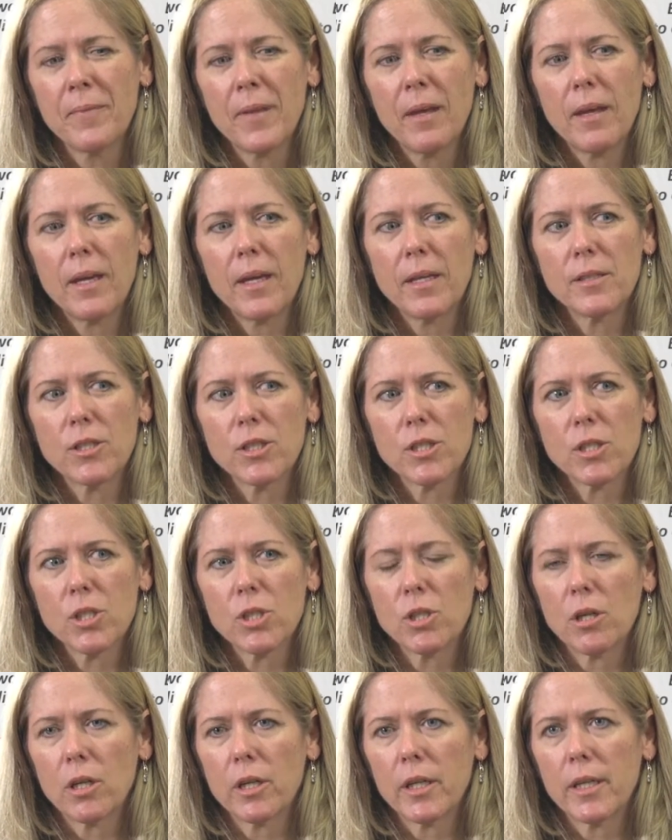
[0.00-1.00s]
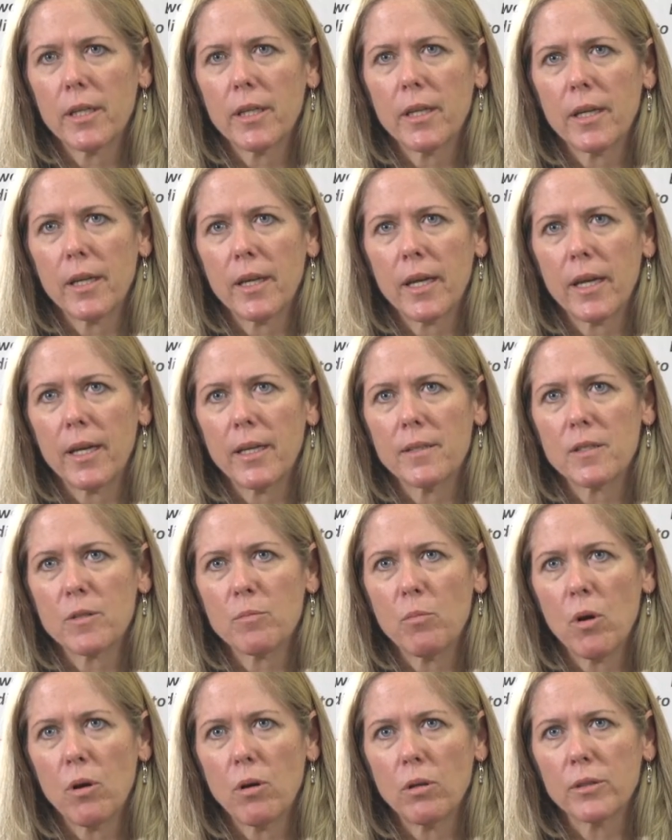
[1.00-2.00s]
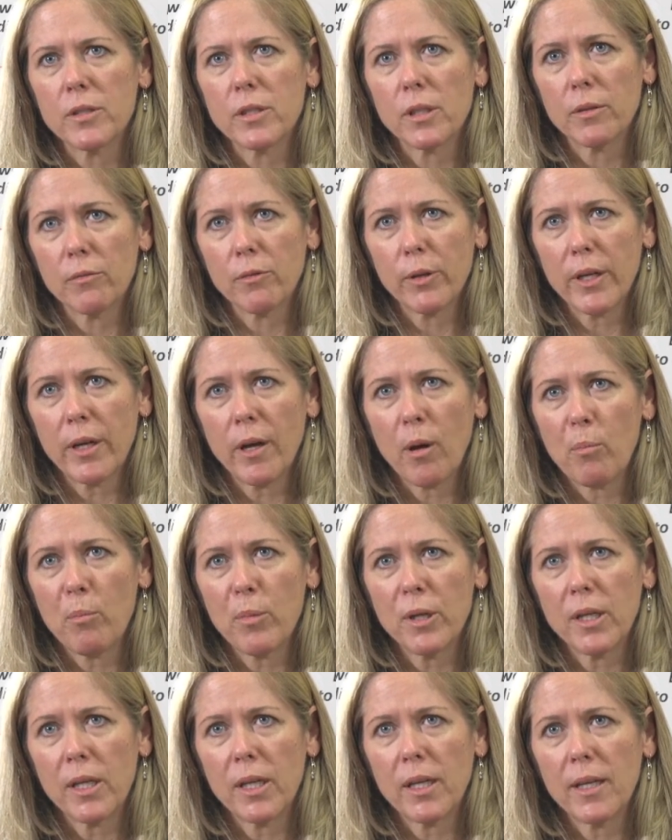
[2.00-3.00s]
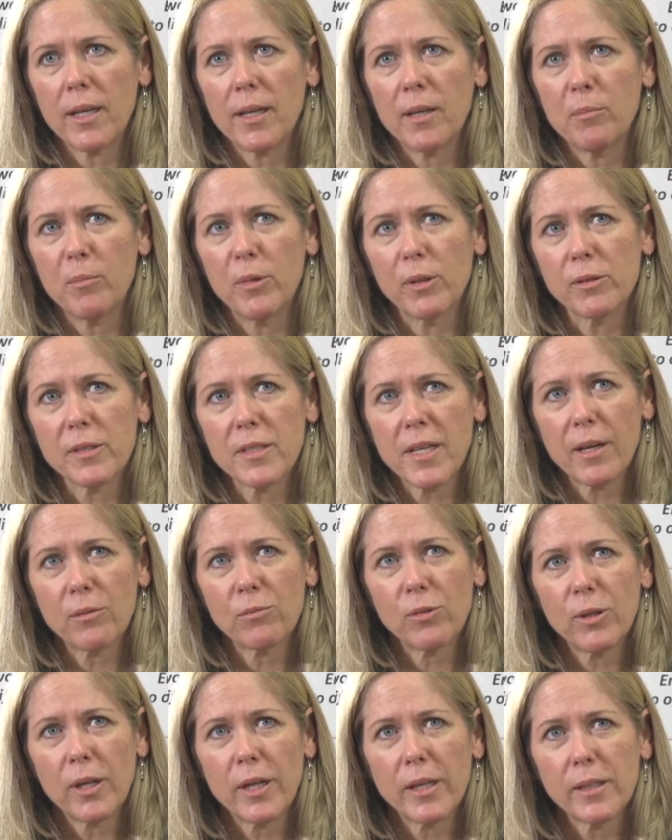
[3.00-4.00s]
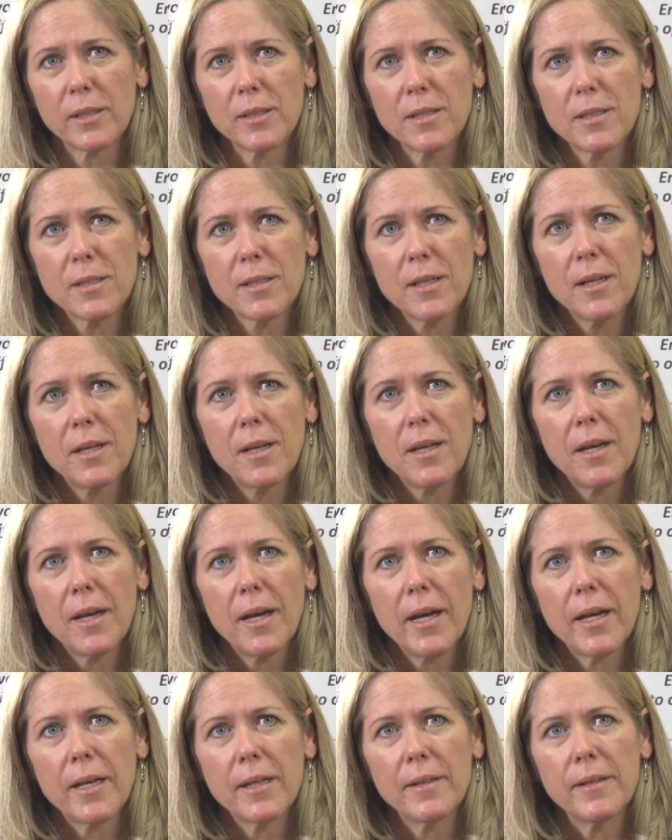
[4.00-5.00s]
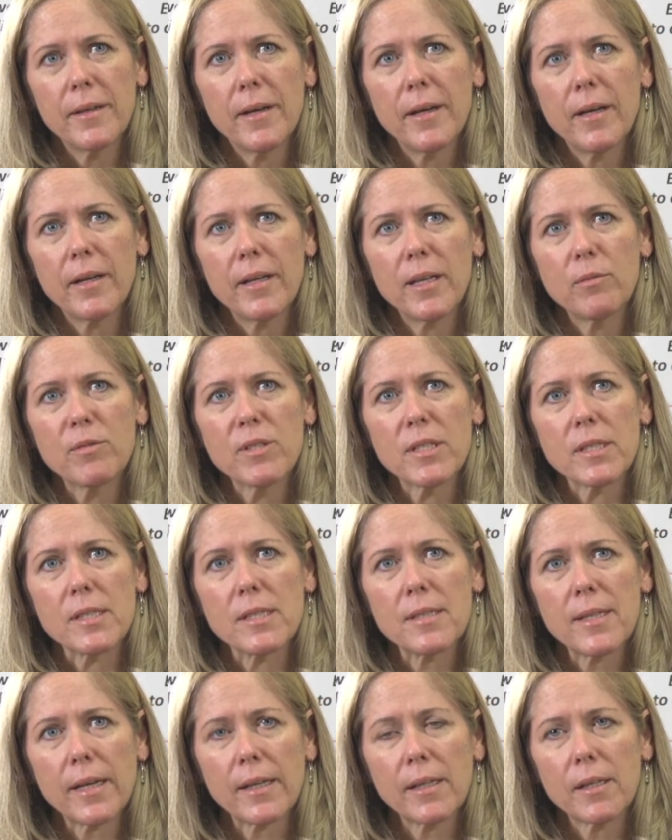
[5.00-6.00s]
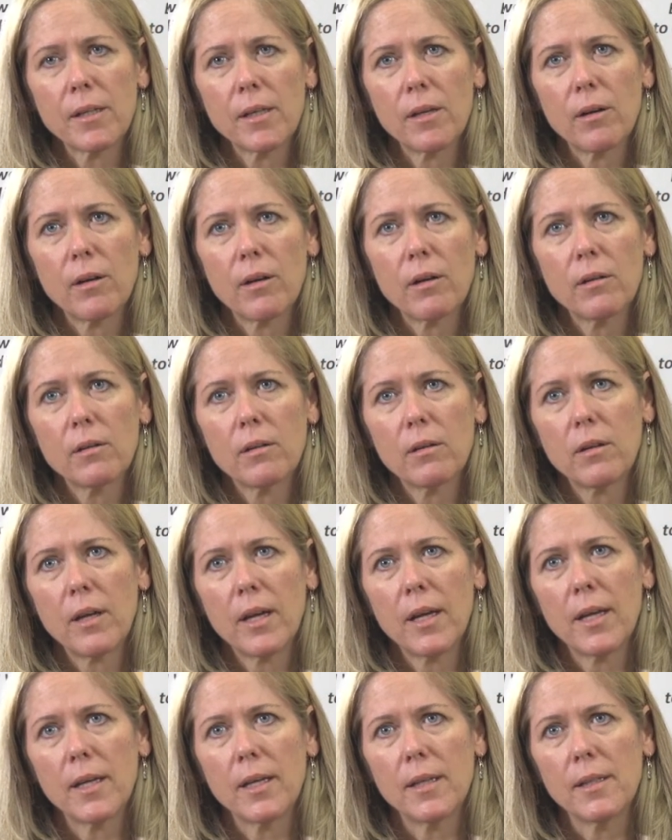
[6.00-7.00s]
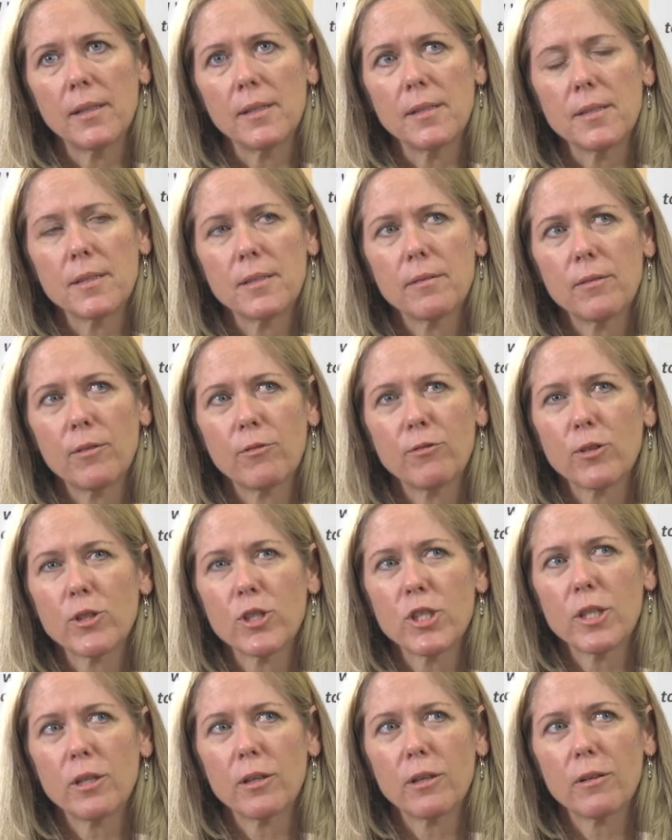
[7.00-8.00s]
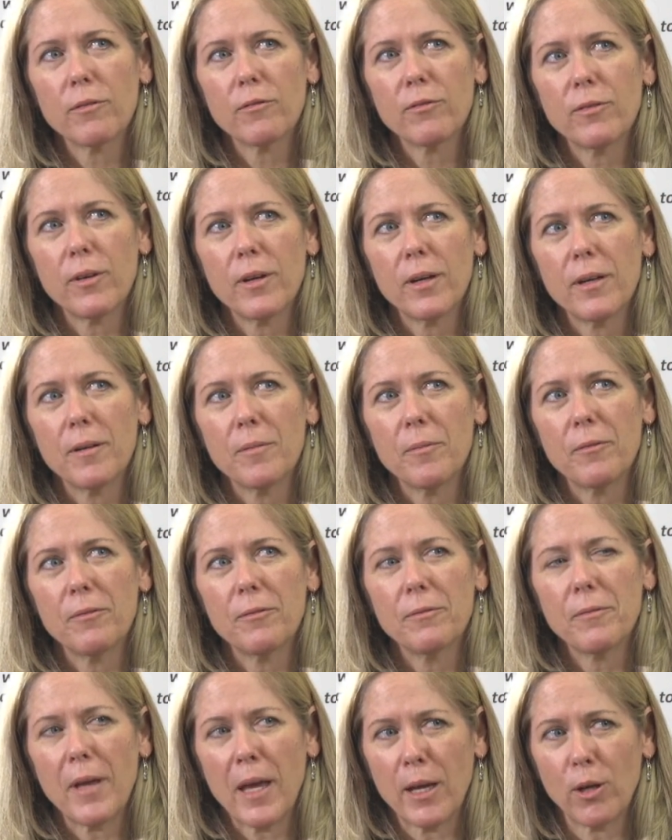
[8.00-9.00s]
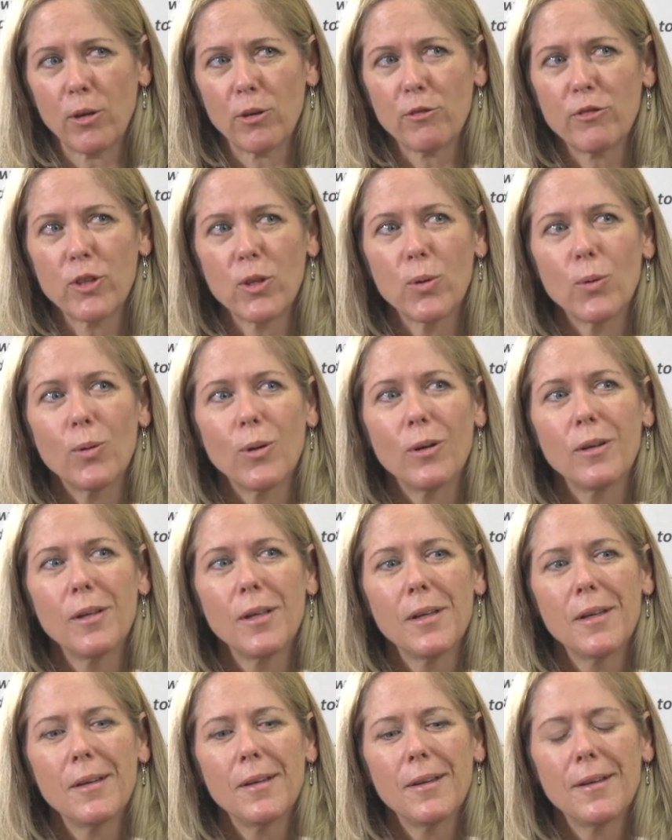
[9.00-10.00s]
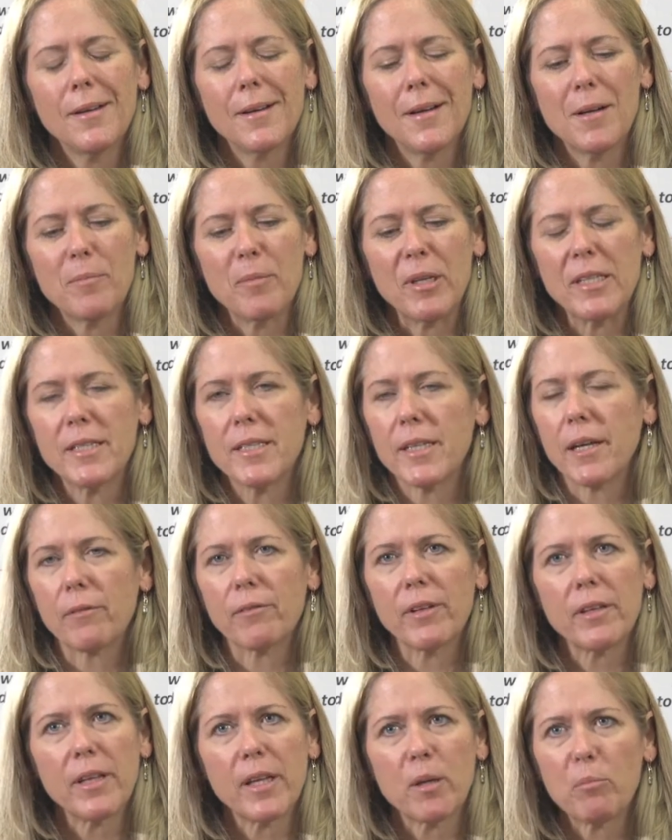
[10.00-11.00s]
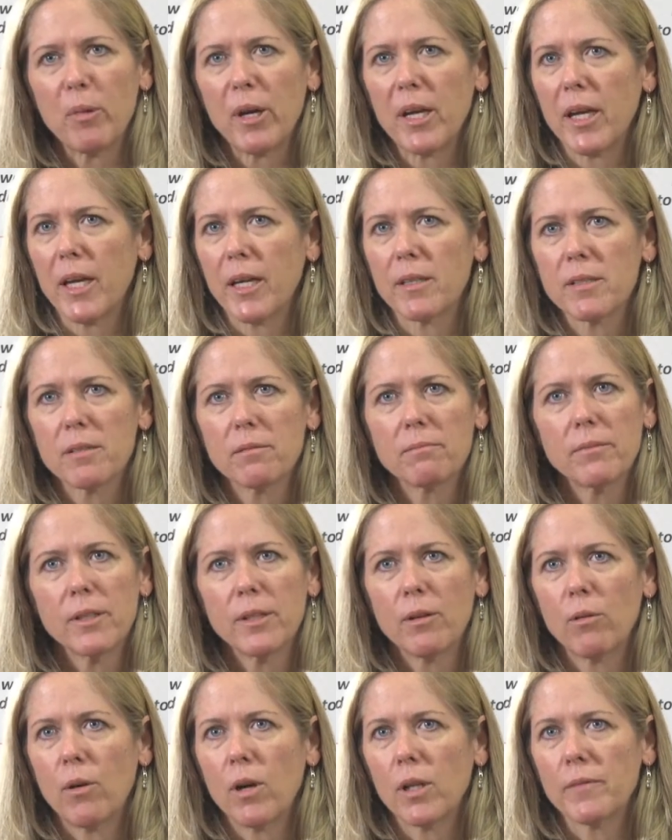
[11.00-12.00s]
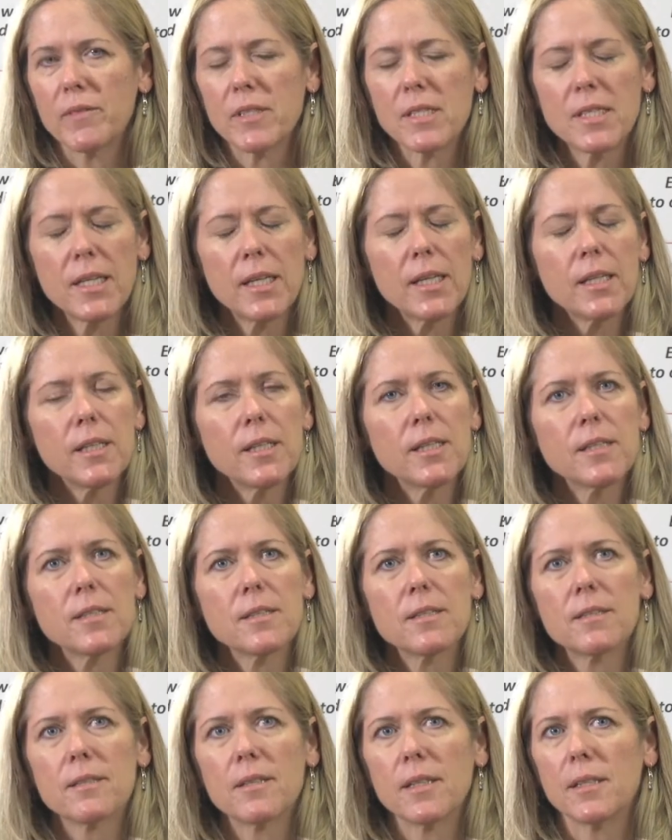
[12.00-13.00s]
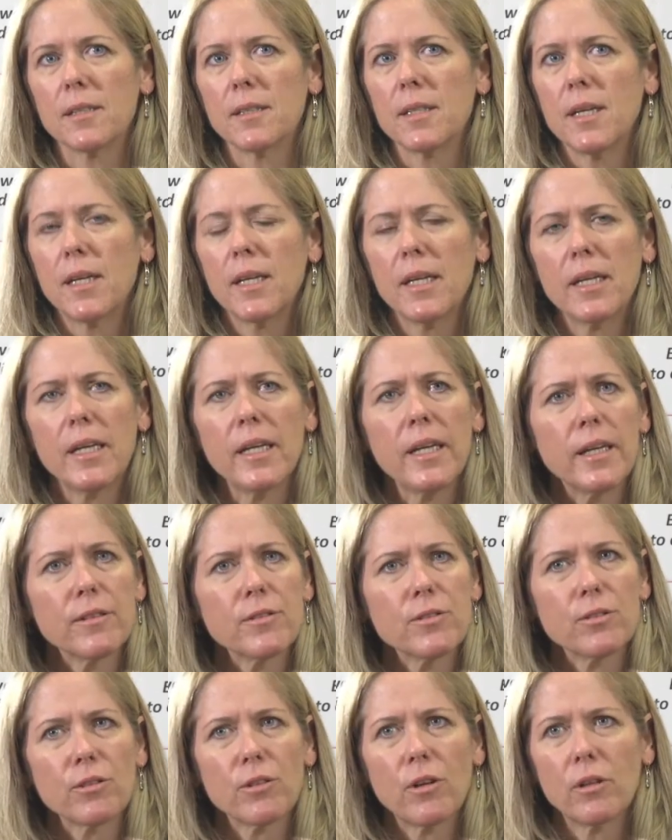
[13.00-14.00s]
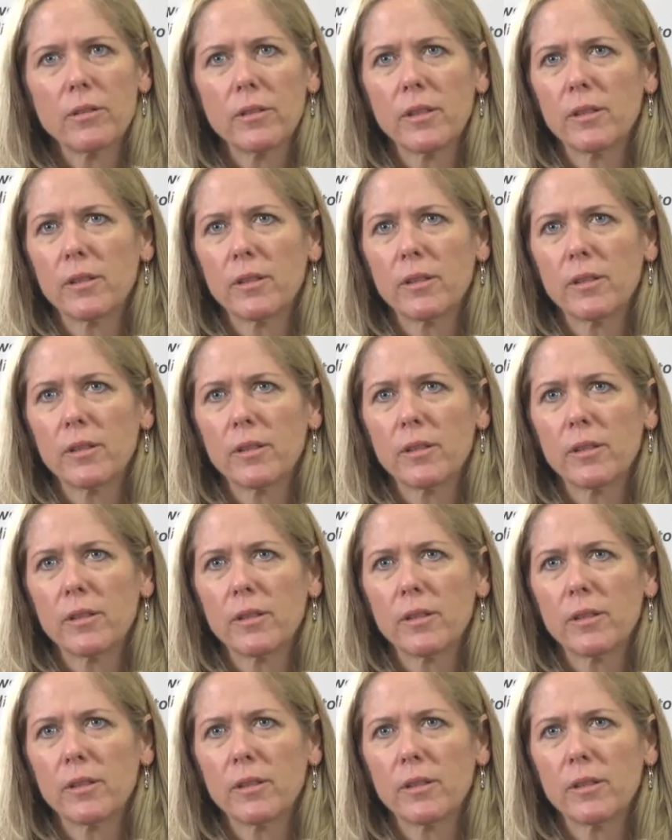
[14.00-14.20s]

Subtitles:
He had just started a small delivery company in Middletown, Rhode Island, and he was in his second year. And the first year of Anchor Fuel, he did everything by hand. All of his tickets, and he answered all.